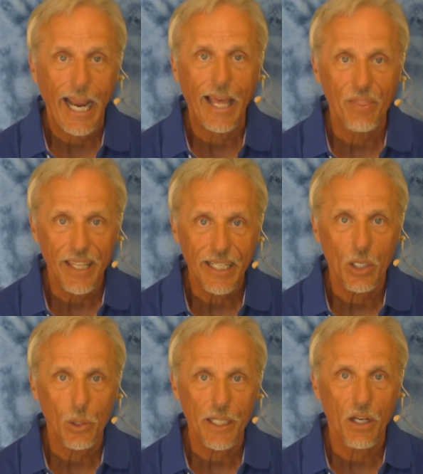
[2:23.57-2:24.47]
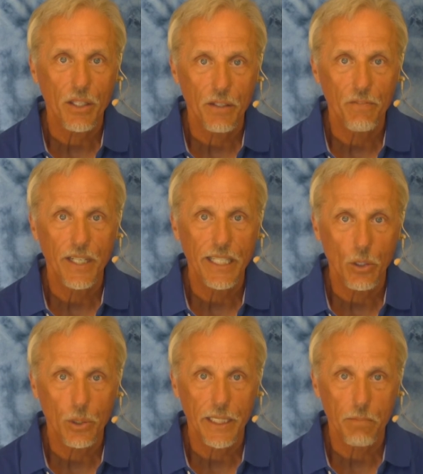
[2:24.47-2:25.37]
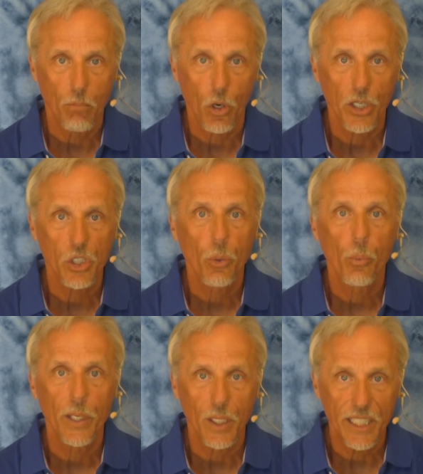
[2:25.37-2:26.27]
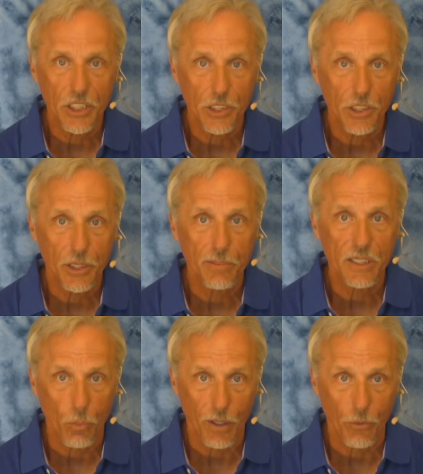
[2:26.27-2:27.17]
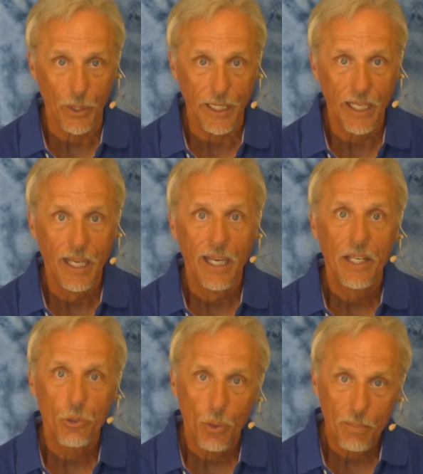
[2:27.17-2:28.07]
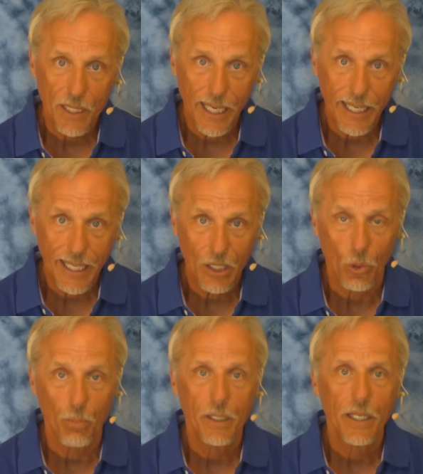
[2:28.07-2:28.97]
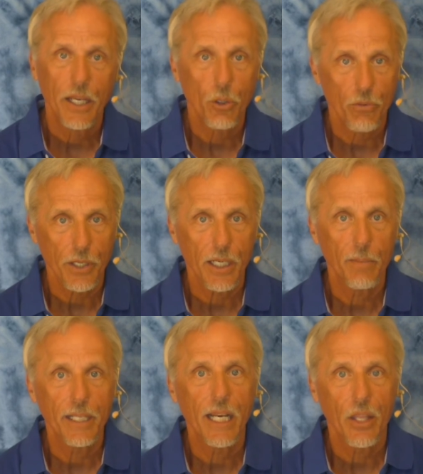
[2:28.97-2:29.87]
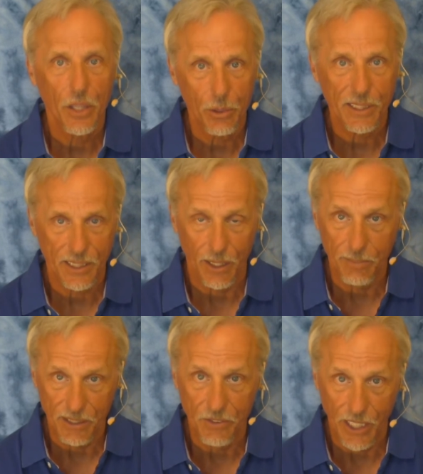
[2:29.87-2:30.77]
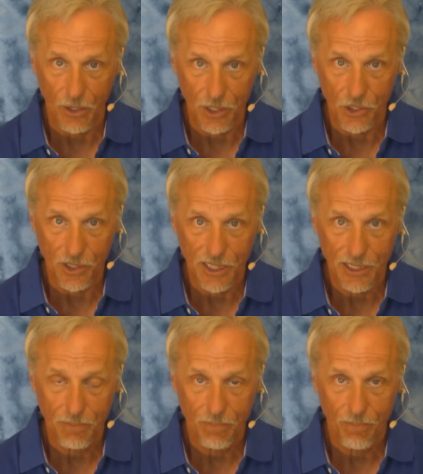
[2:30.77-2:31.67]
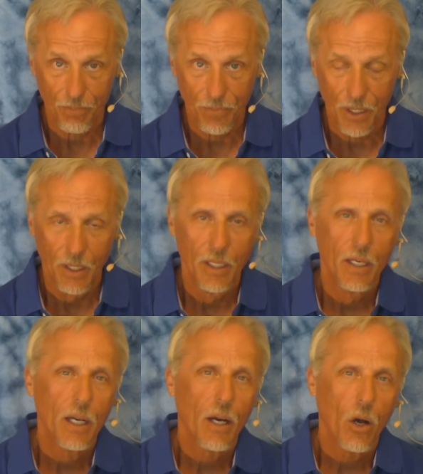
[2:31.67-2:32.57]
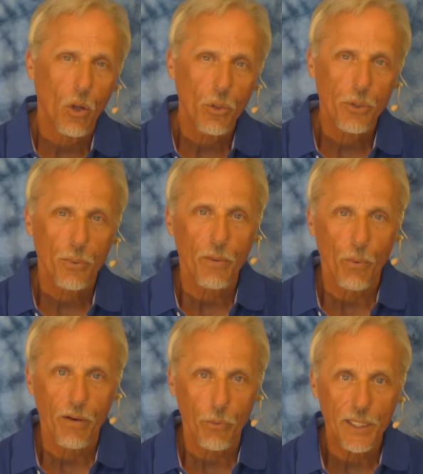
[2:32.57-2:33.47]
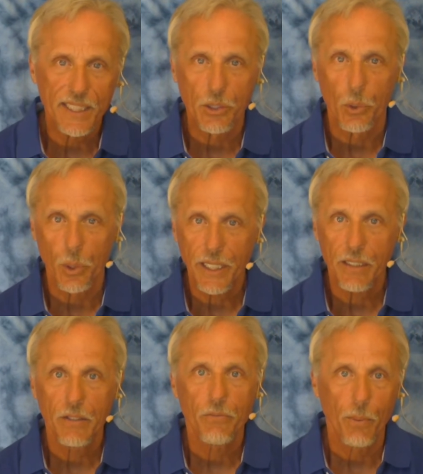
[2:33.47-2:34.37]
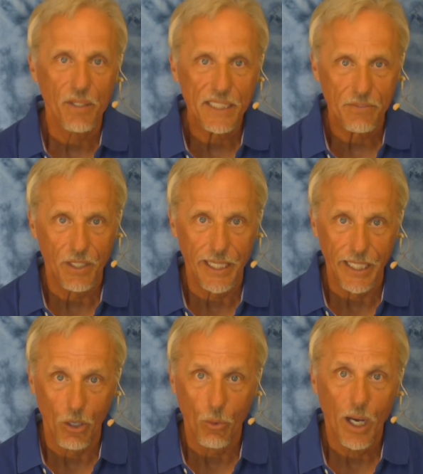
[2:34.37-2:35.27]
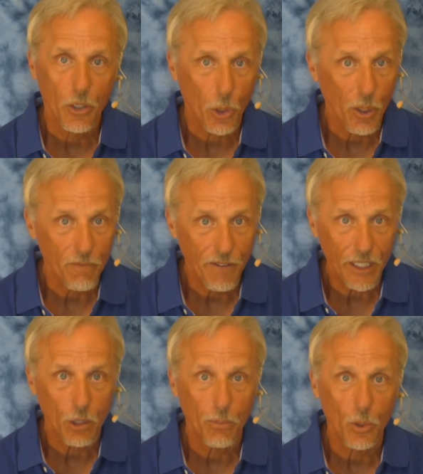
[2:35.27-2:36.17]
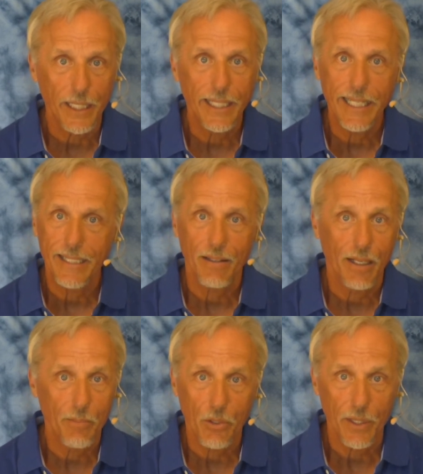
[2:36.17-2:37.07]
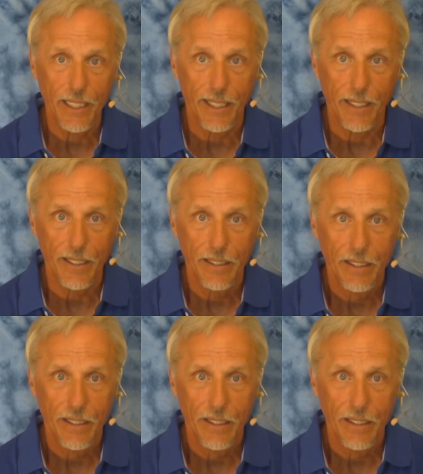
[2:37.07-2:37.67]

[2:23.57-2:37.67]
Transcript: and then click on the video link marked Relationships Reverie to obtain help in overcoming those types of challenges. All three reveries are linked from this video and are available anytime they're needed.